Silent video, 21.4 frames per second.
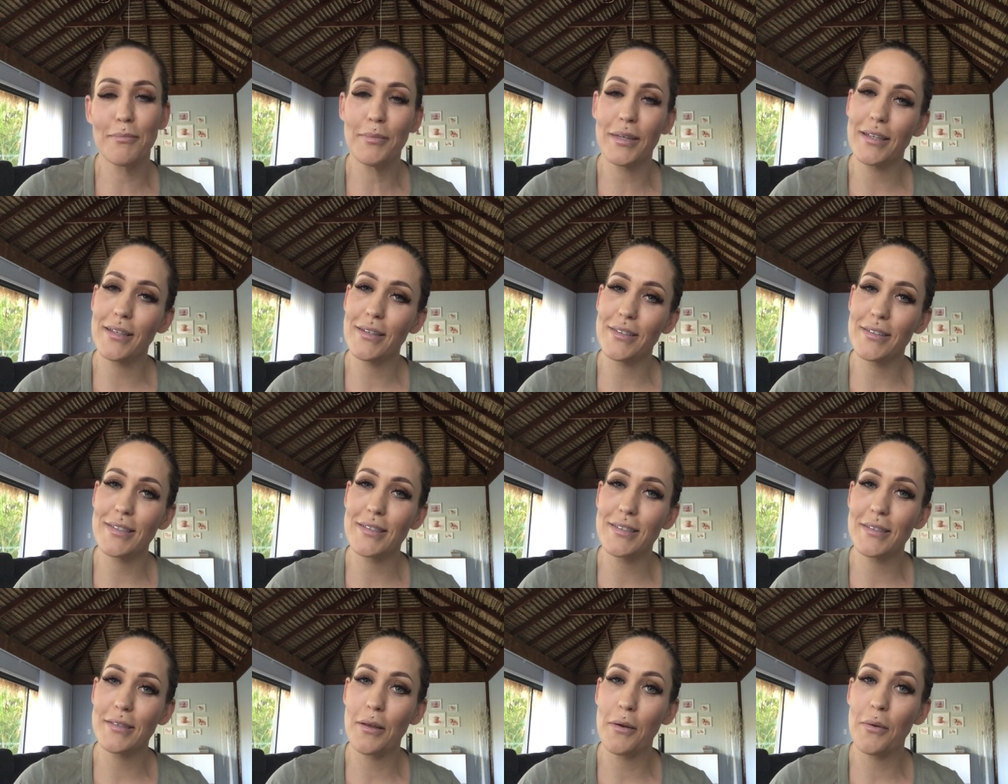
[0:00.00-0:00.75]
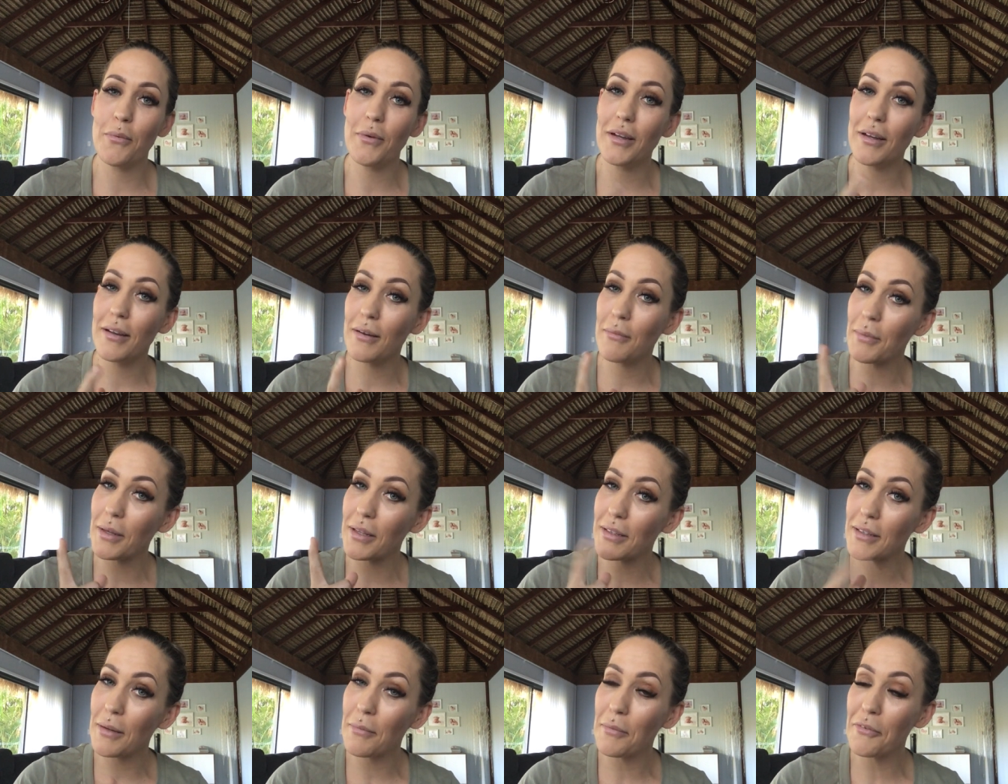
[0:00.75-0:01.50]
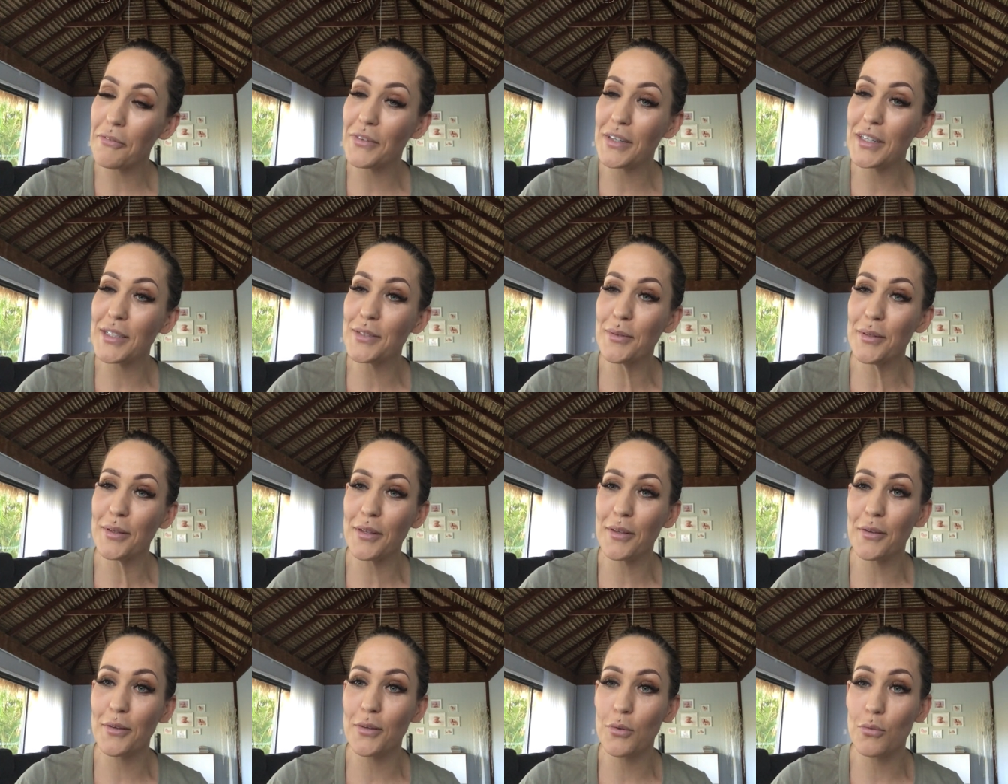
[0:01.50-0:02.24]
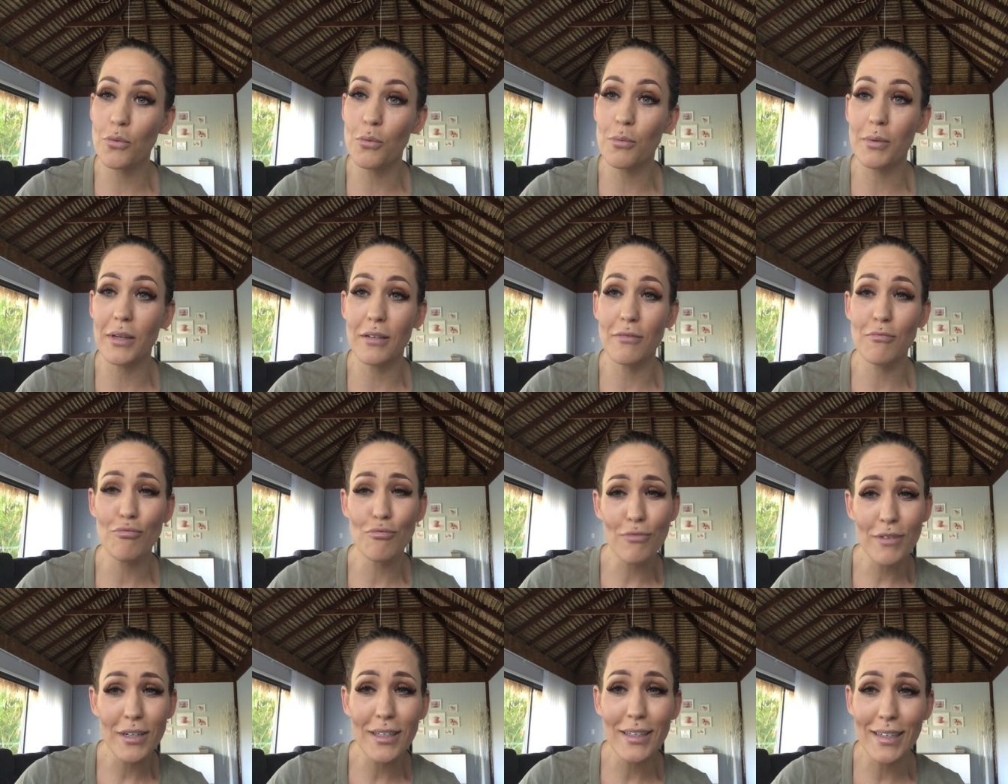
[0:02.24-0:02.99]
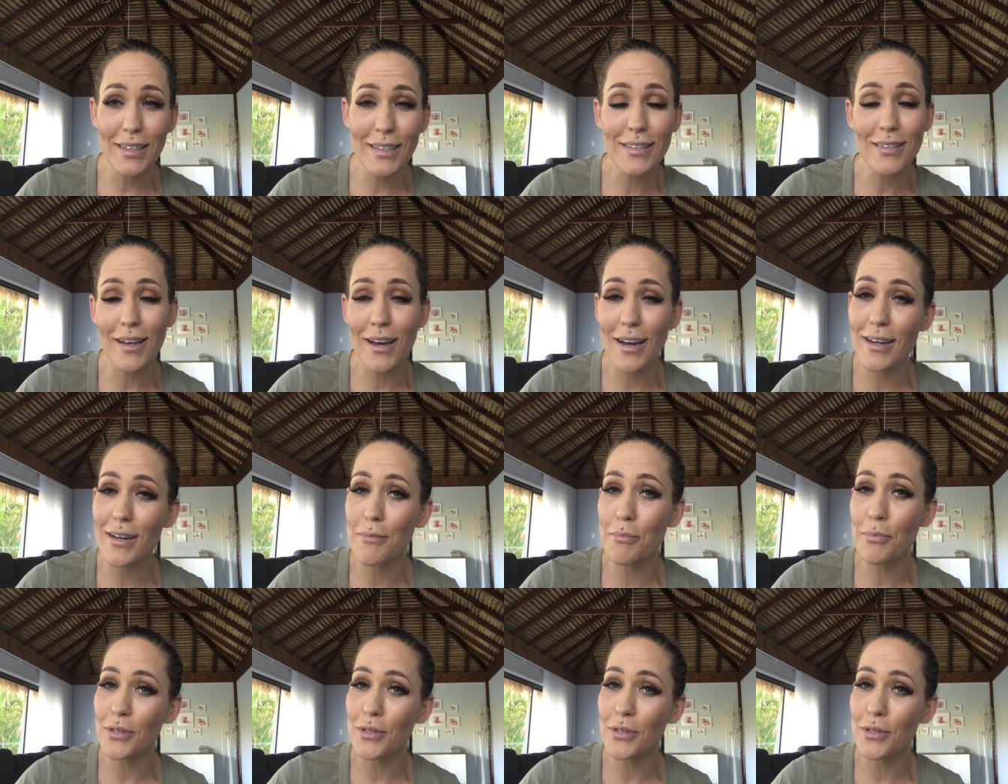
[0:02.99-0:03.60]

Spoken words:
because by the time I'm finished with you, you will be really excited to